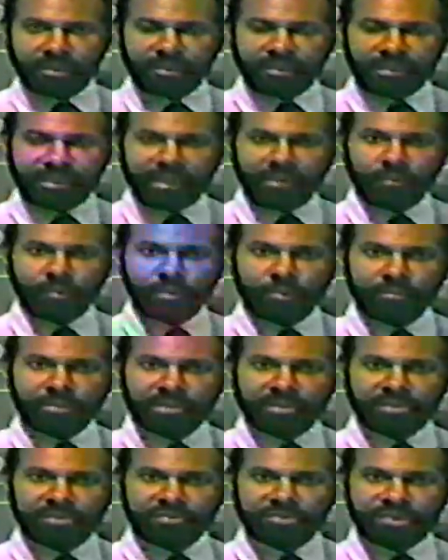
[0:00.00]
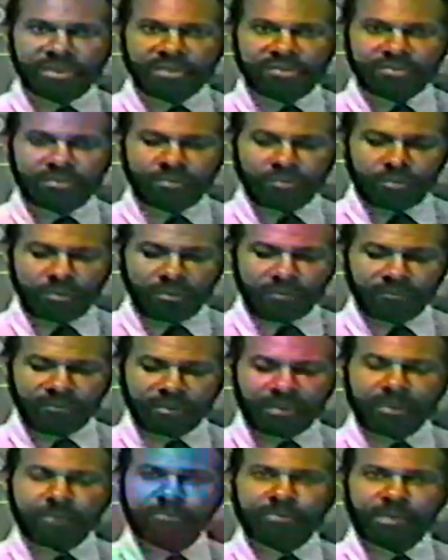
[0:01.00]
That will be your z-score for
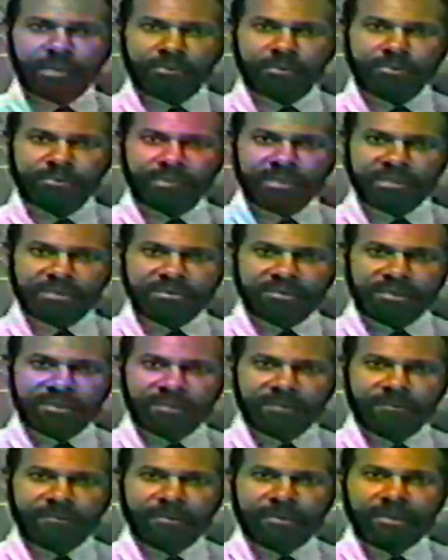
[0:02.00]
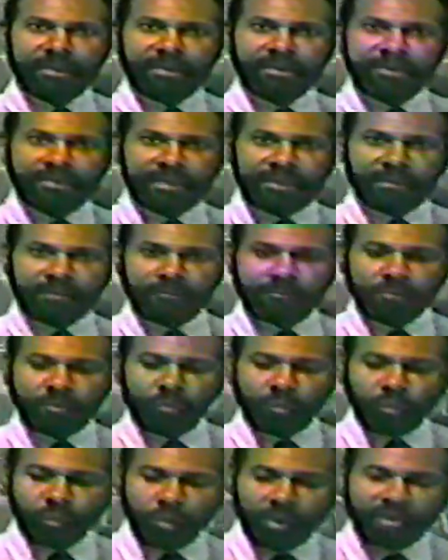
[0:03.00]
that probability. Now,
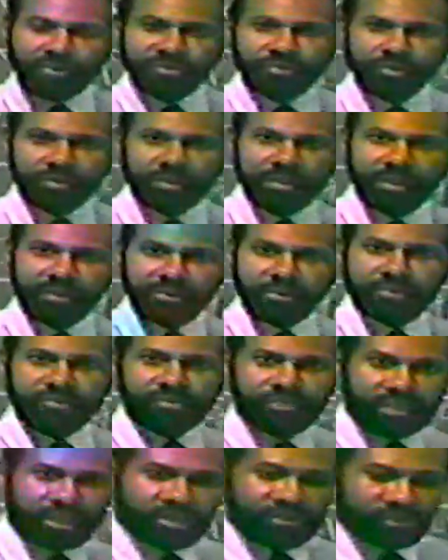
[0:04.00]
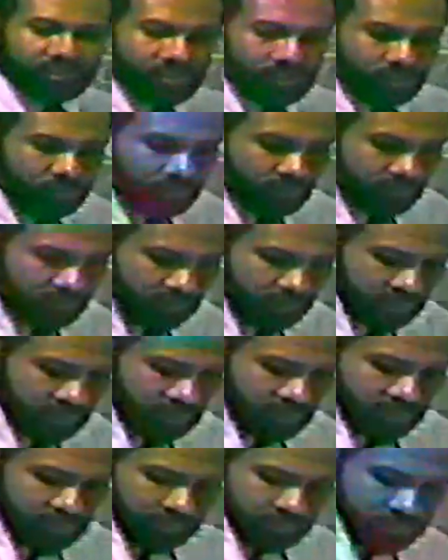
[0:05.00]
once you get the z-score,
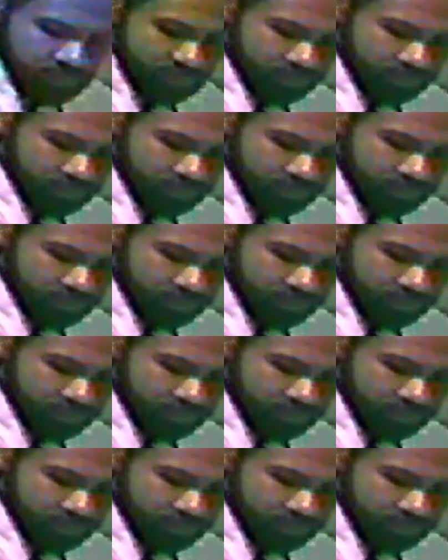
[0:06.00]
you